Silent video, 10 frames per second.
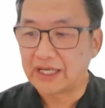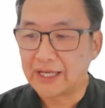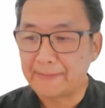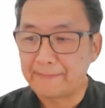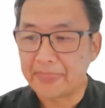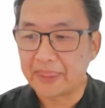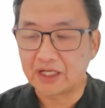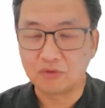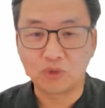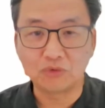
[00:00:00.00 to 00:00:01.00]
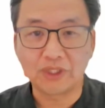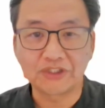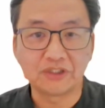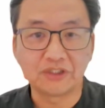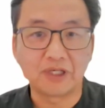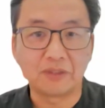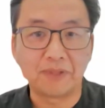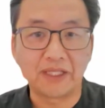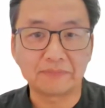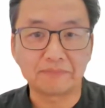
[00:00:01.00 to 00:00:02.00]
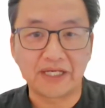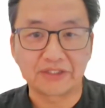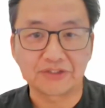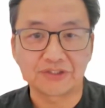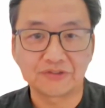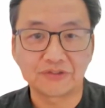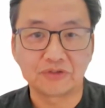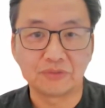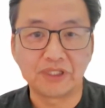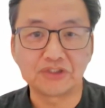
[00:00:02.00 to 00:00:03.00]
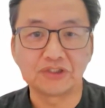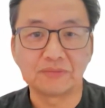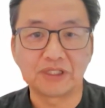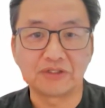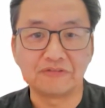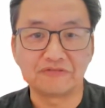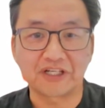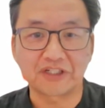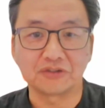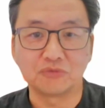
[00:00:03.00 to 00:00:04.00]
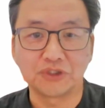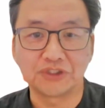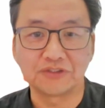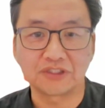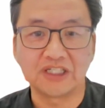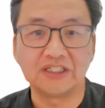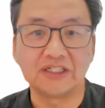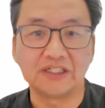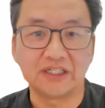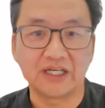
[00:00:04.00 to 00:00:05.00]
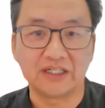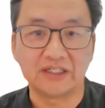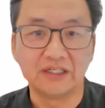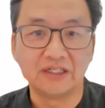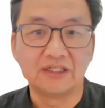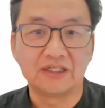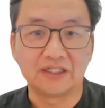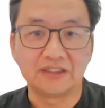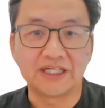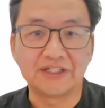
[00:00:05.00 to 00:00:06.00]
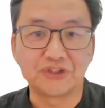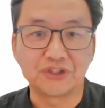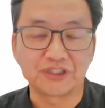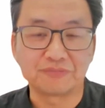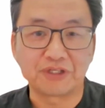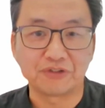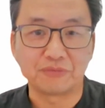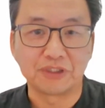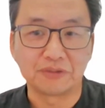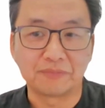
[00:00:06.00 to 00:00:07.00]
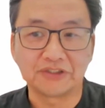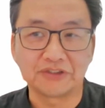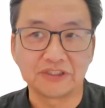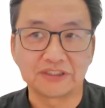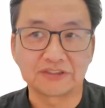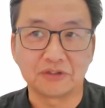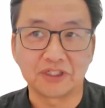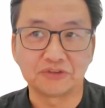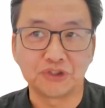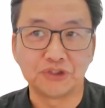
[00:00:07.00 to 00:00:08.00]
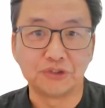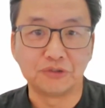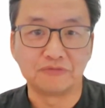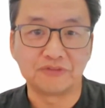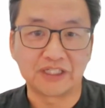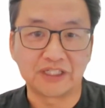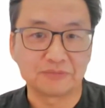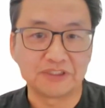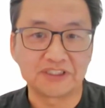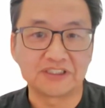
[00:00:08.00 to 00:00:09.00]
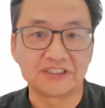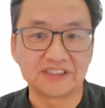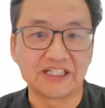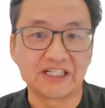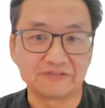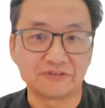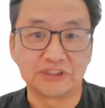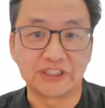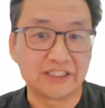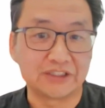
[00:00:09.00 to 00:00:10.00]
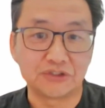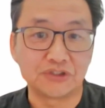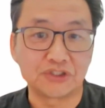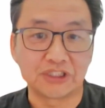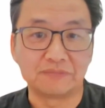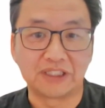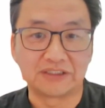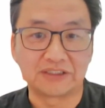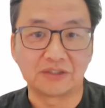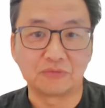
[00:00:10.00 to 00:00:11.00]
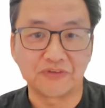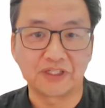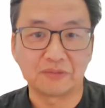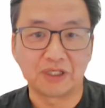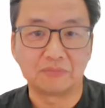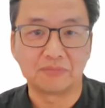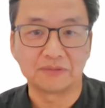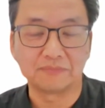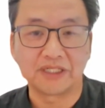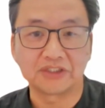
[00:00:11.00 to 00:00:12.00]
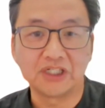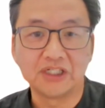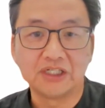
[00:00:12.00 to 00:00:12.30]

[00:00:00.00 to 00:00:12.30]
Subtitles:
One question about blood patch. So you mentioned about infection, which is clearly a a danger, especially when the patient has got a tube that has been sitting there for days, usually by the time we think about blood patch.